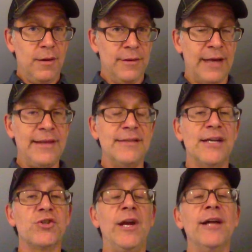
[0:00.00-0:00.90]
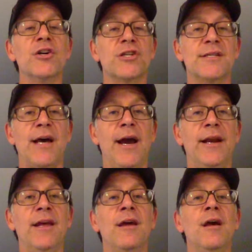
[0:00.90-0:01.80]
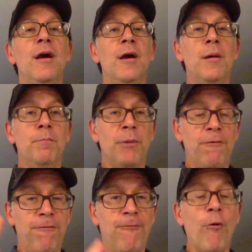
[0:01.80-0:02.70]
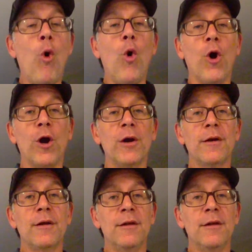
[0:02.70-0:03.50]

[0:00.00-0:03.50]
19th century English society, before